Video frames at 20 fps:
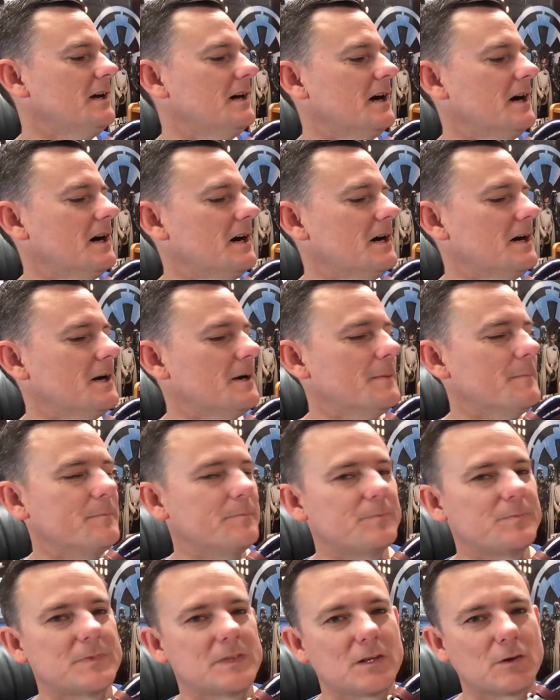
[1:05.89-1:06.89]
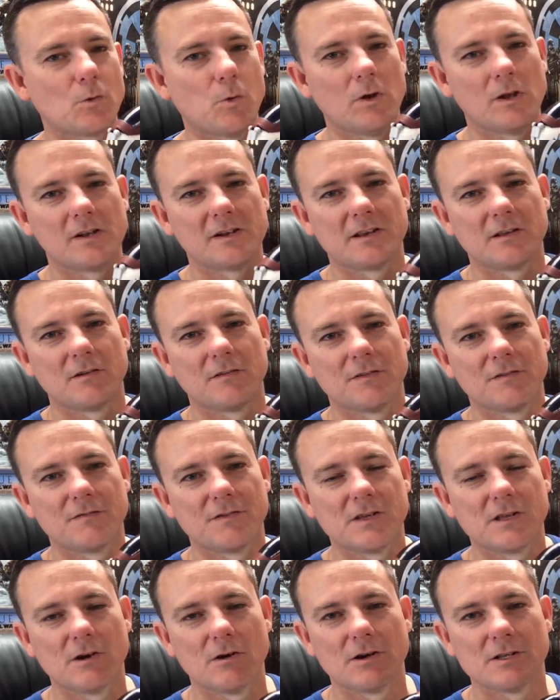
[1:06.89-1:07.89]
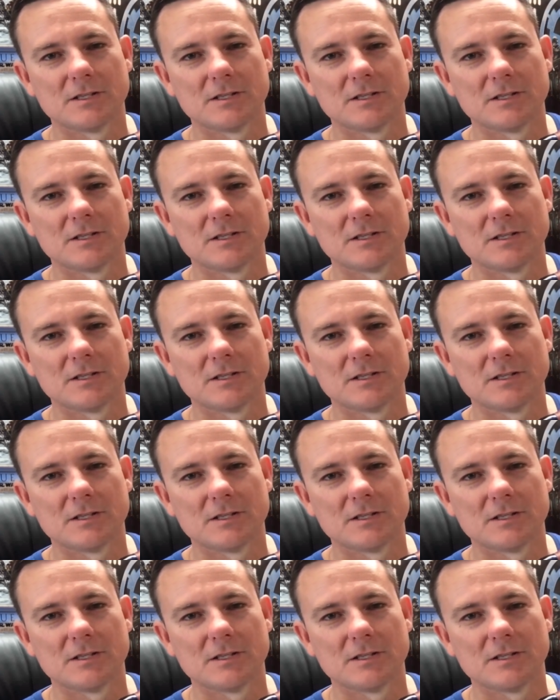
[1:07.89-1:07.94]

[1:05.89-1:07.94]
The quality of the video